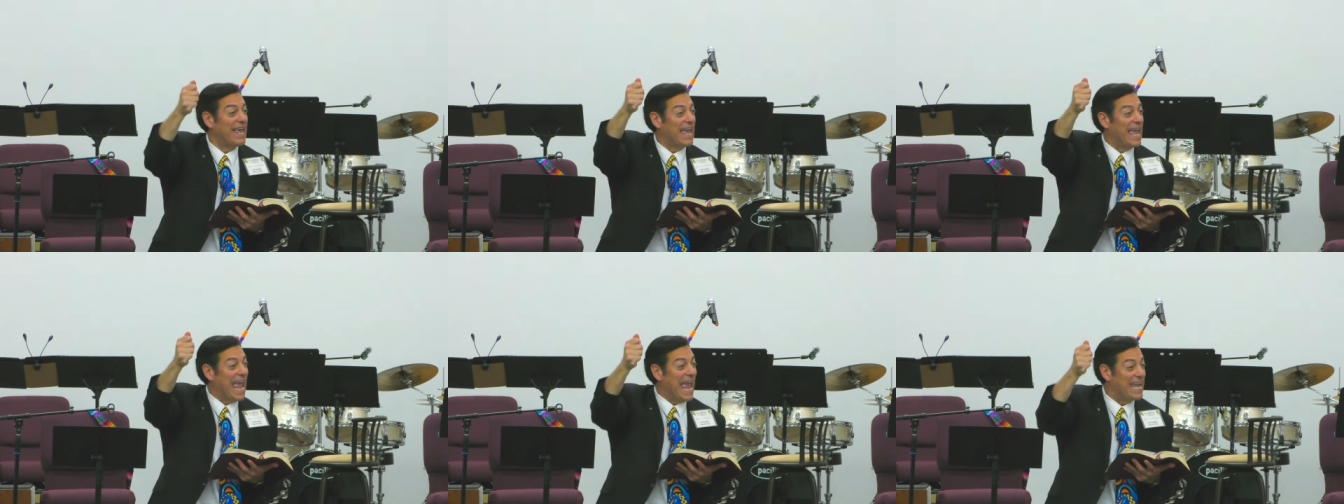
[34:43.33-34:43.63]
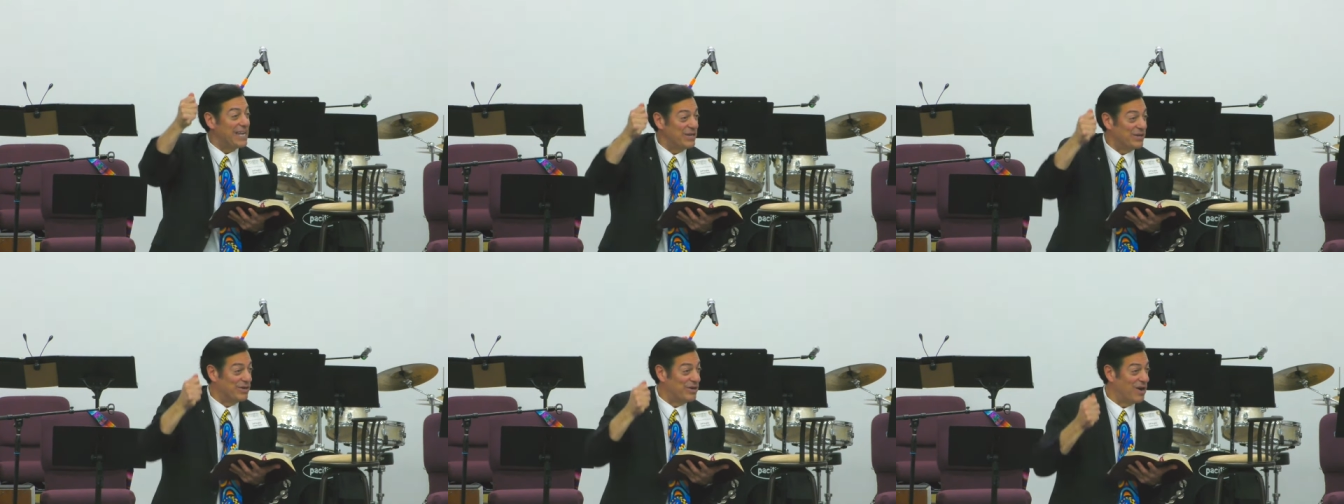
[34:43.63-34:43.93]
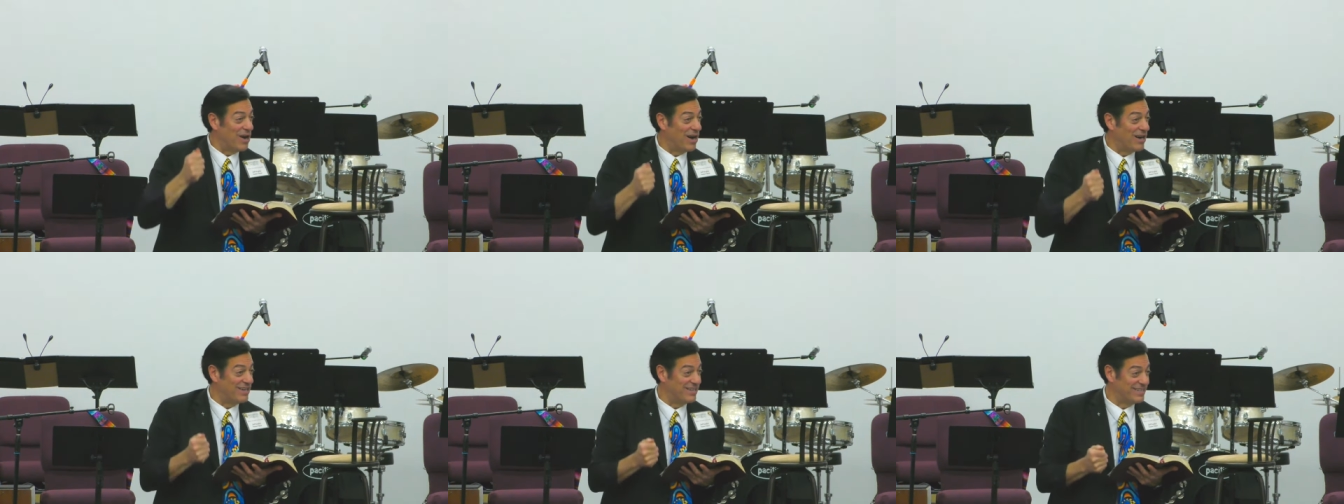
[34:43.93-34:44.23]
and your
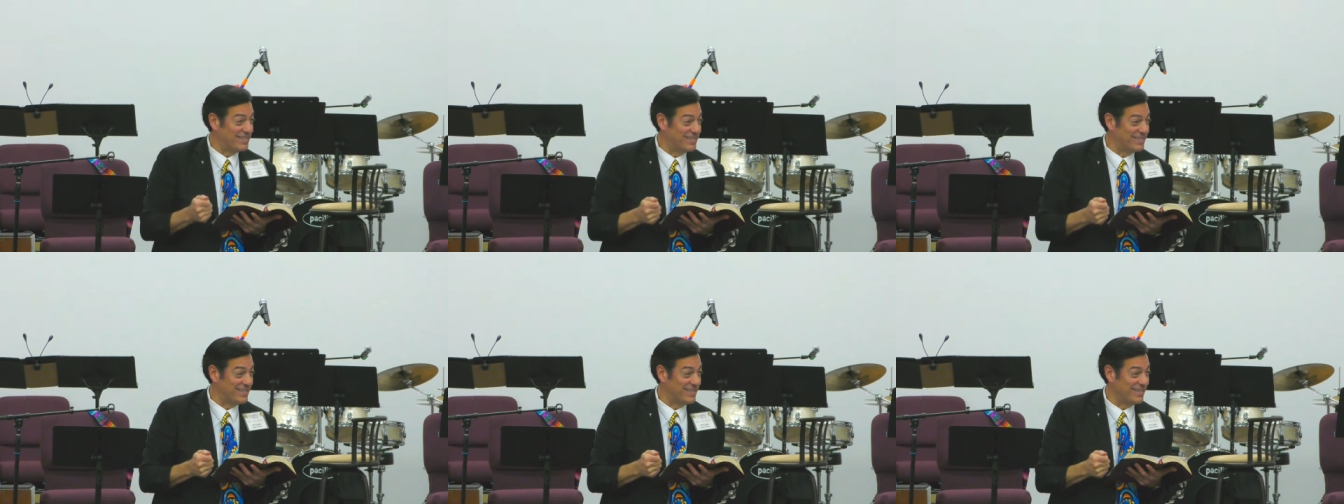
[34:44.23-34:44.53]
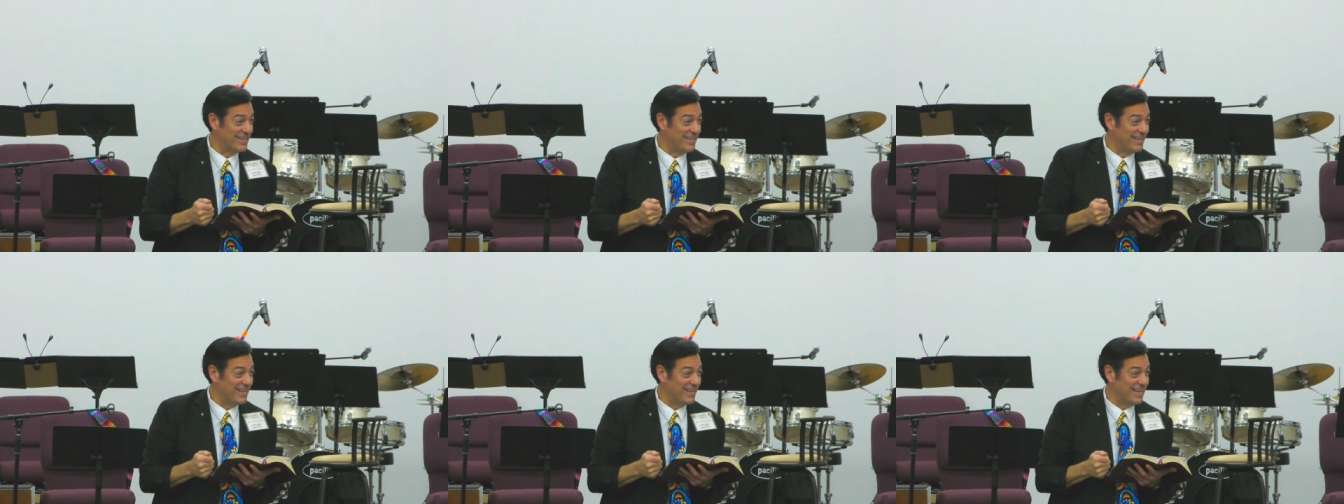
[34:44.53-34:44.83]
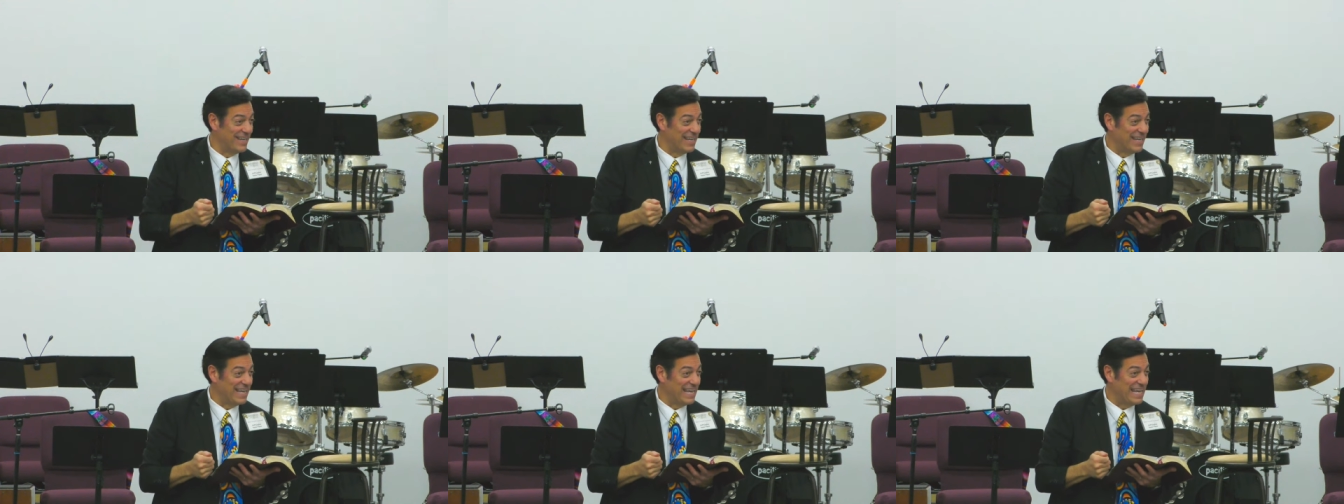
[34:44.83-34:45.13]
heart.
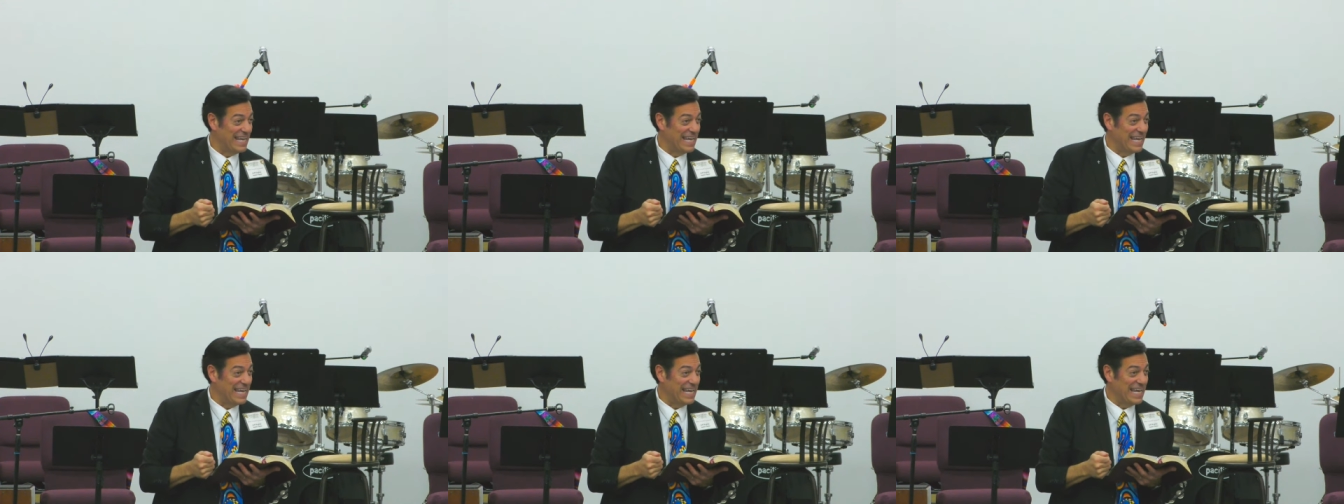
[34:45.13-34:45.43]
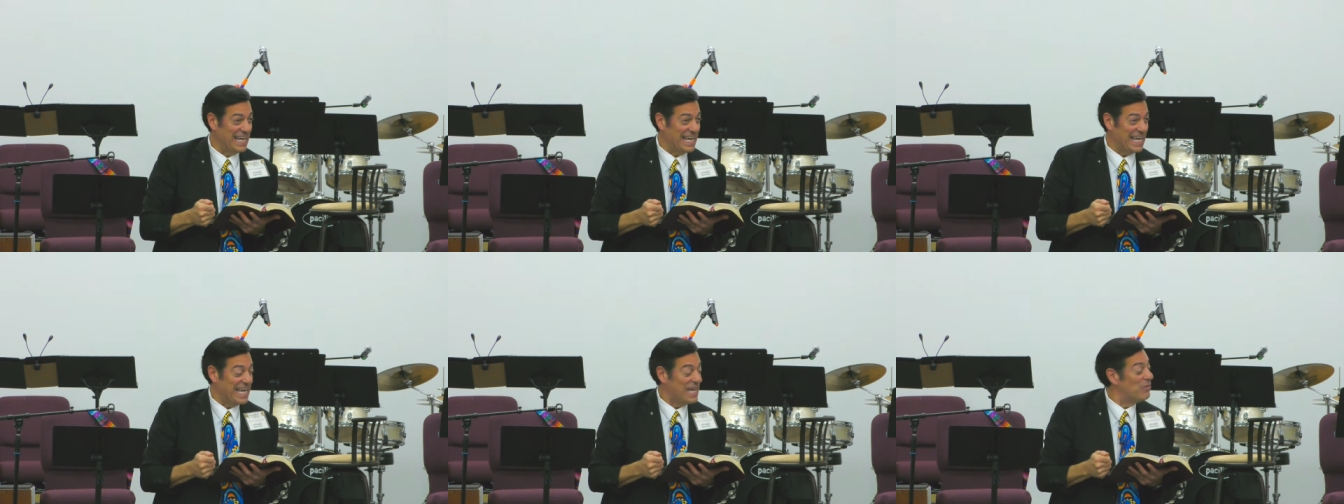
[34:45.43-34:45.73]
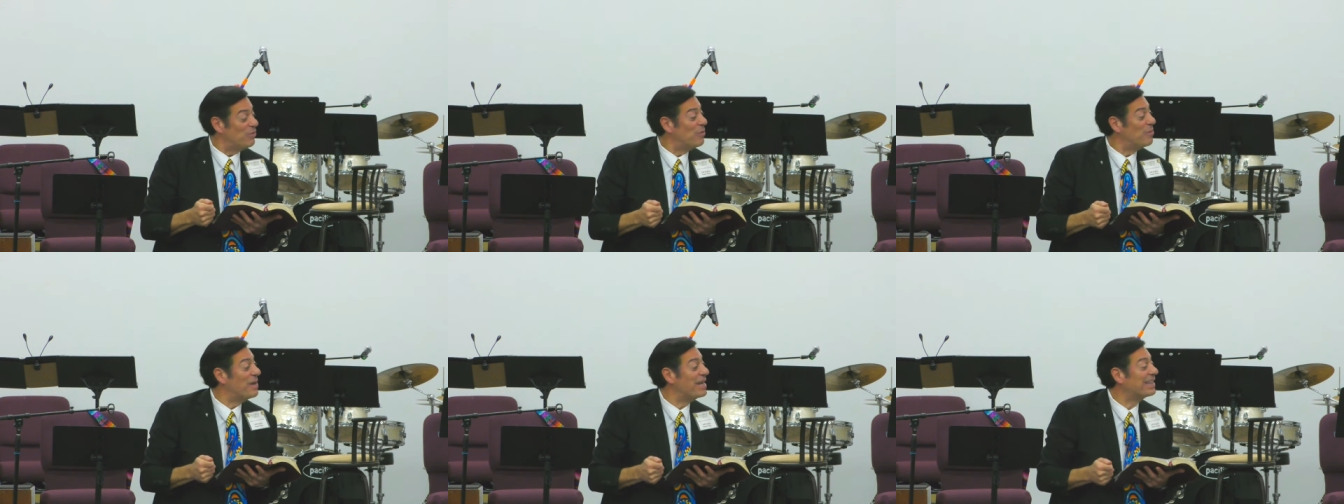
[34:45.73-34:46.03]
He
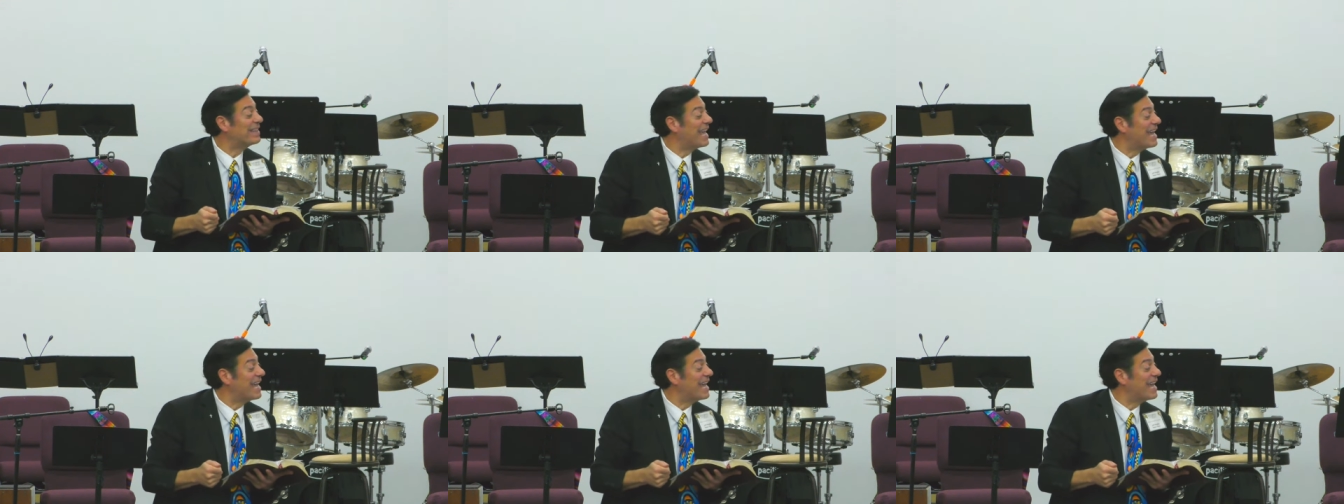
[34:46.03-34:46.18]
will make that